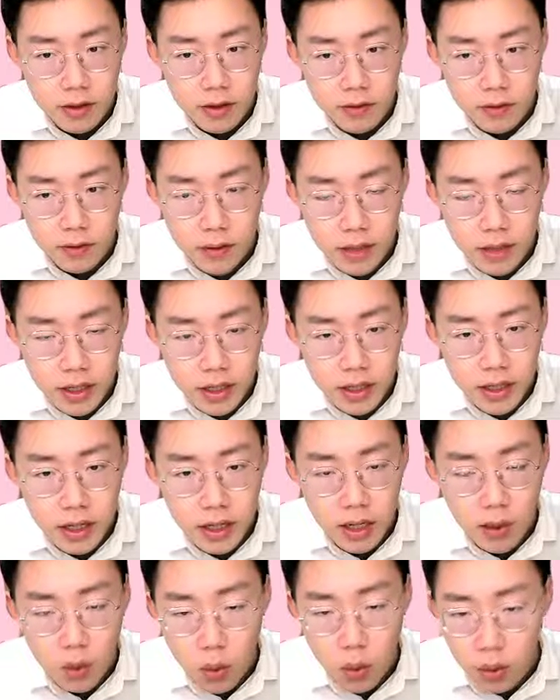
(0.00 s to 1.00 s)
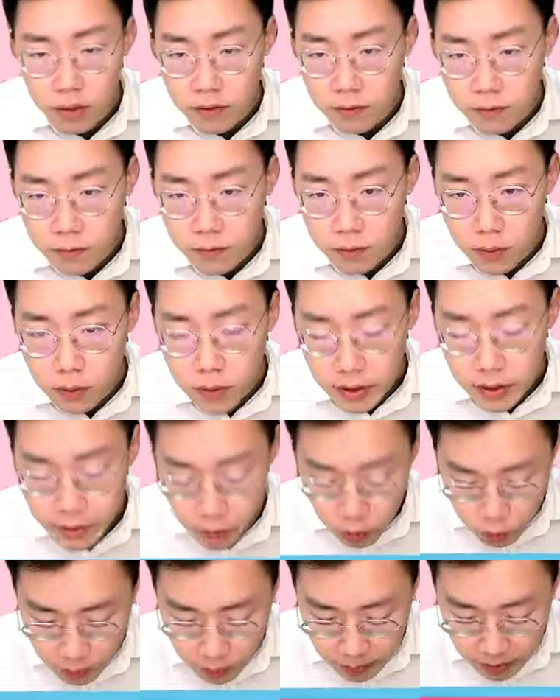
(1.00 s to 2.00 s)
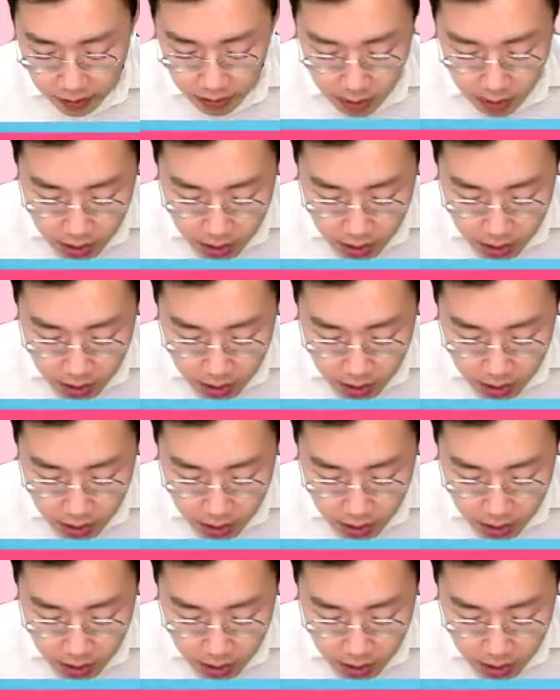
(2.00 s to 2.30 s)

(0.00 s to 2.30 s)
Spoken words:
for the quadrant 4, it should be